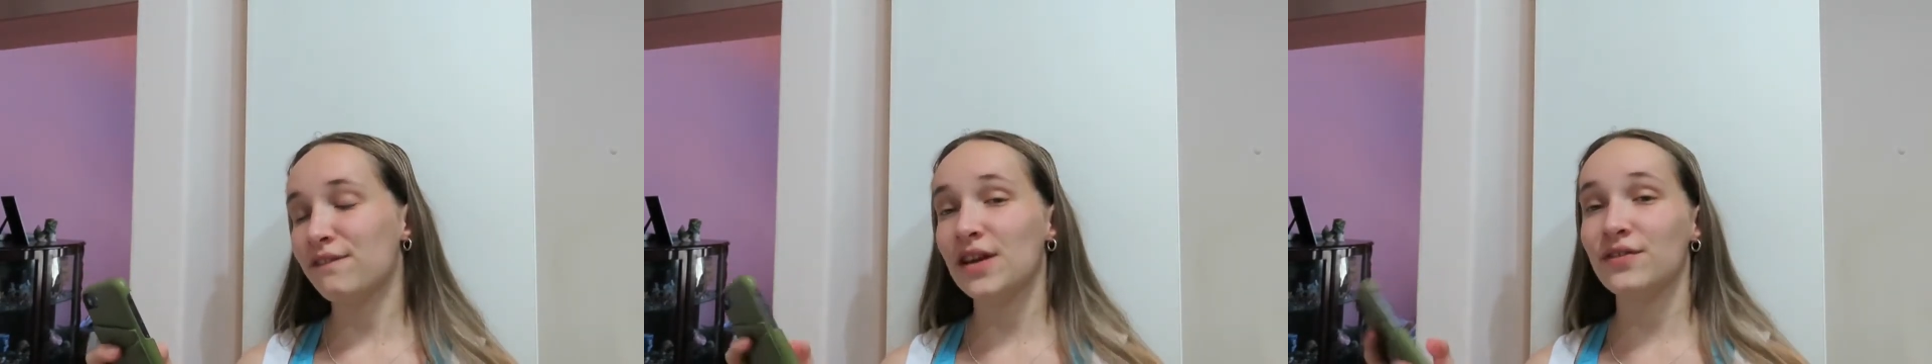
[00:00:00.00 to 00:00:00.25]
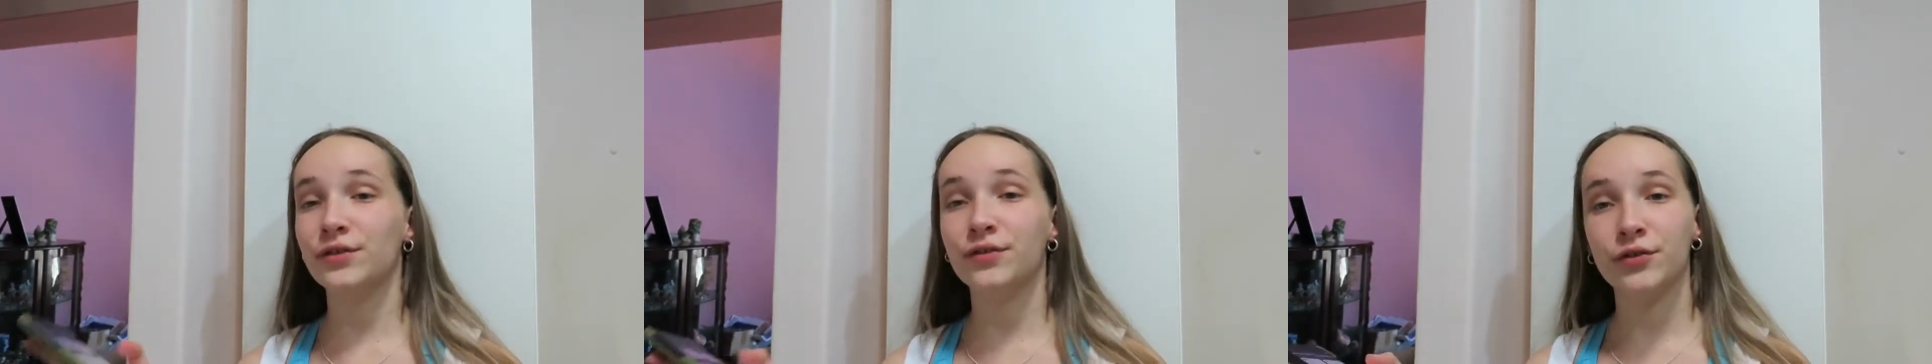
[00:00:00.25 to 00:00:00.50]

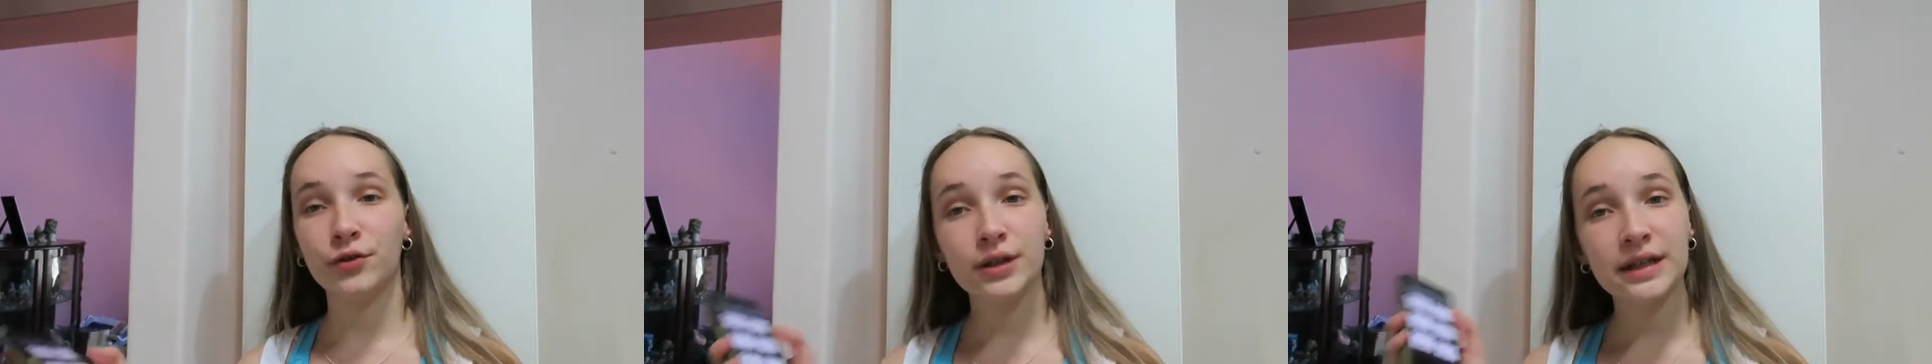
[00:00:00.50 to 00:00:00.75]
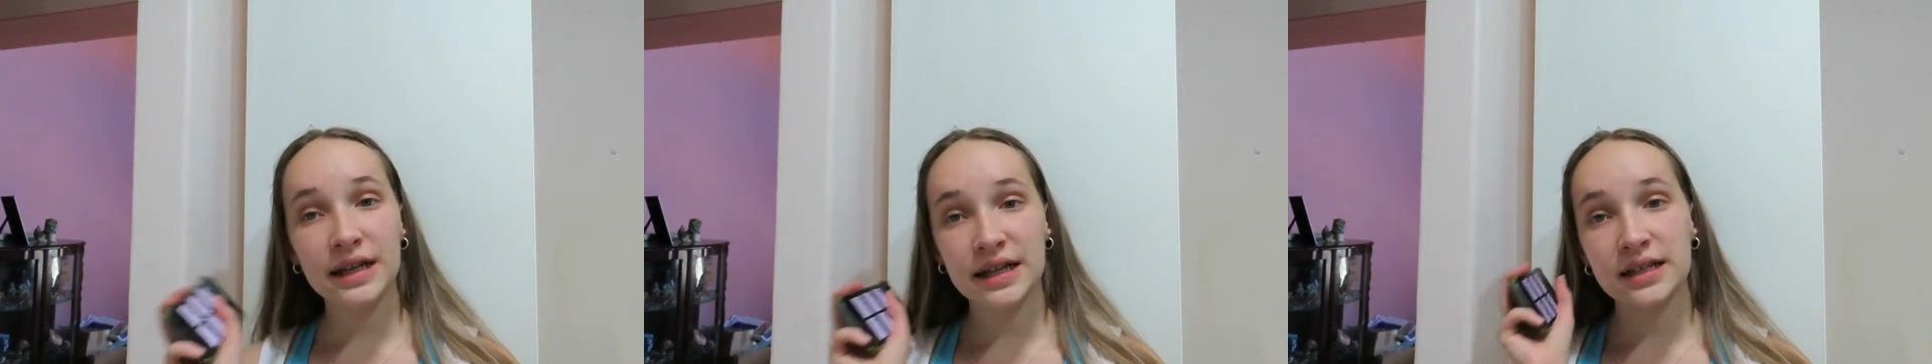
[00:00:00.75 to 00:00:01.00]
favorite food
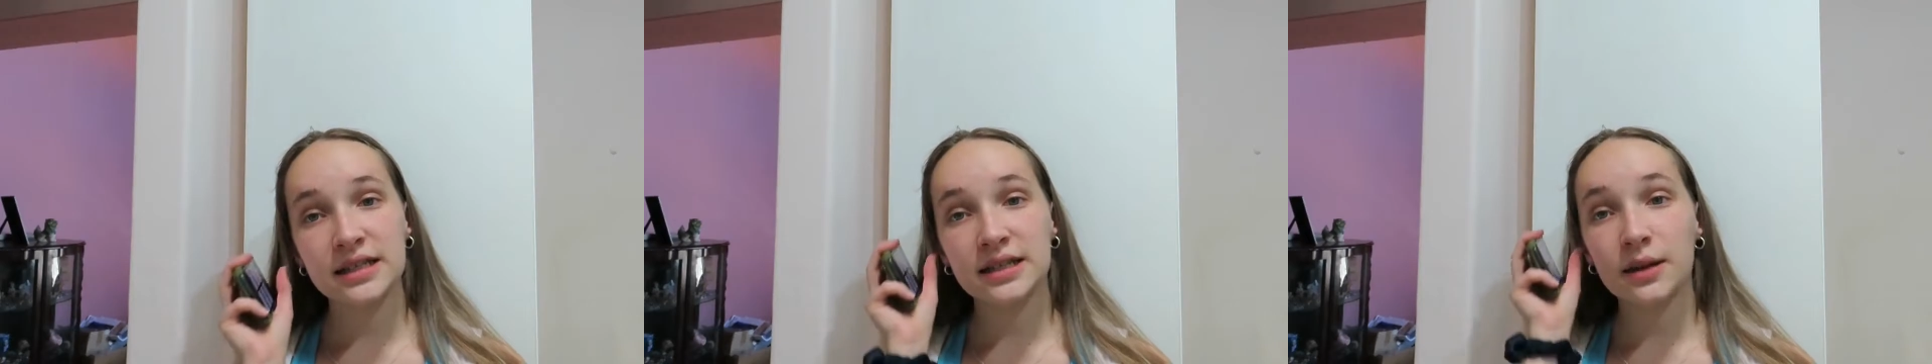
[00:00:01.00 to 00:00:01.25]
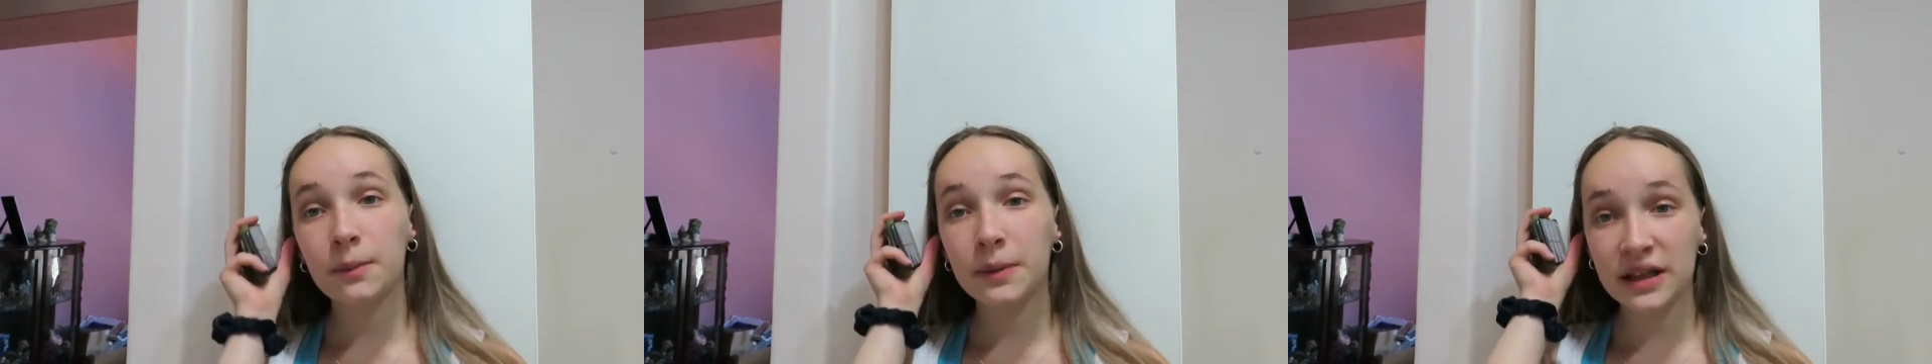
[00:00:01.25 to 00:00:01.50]

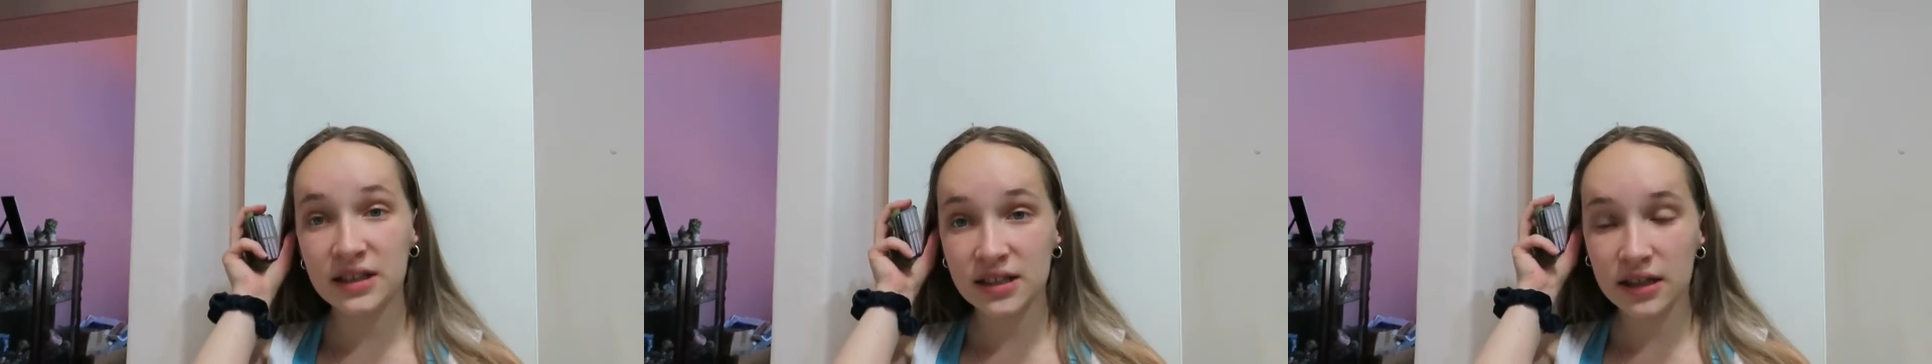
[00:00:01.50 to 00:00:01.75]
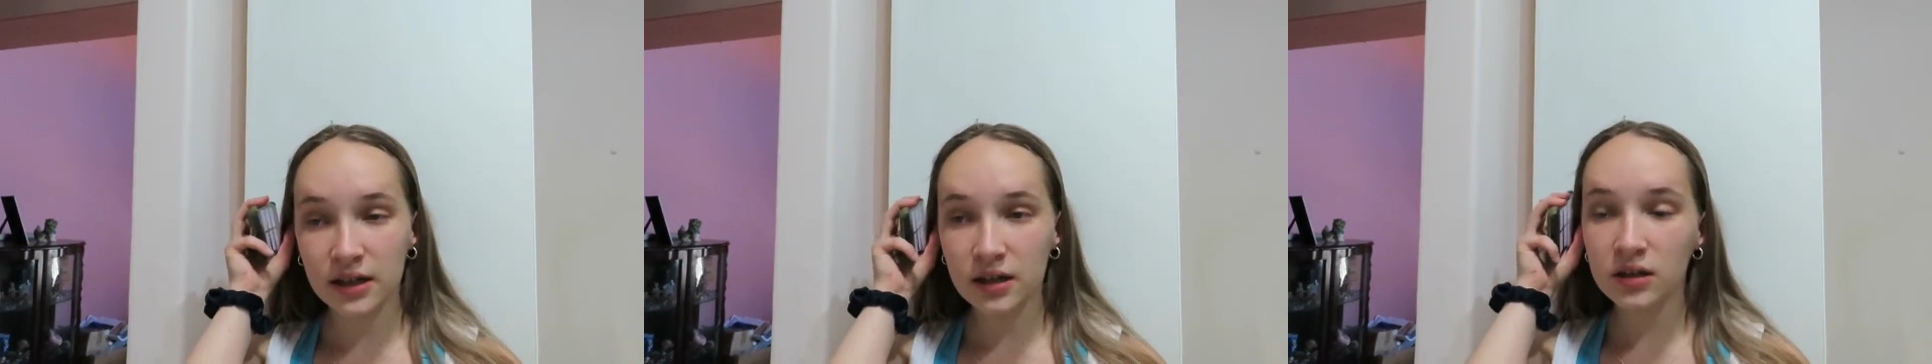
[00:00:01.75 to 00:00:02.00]
is
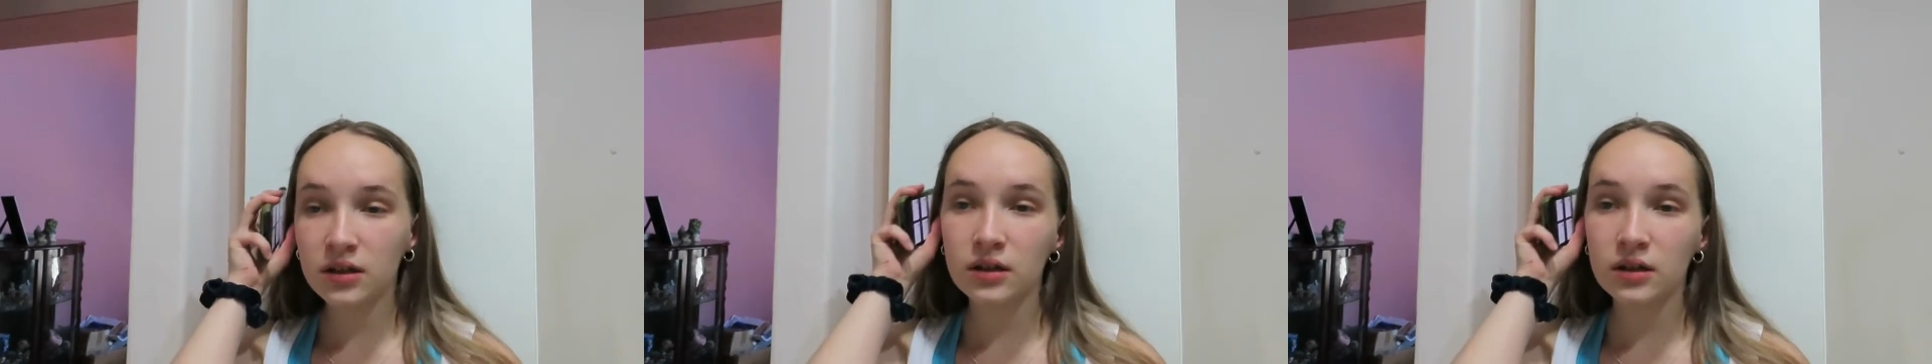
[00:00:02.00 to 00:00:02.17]
pizza,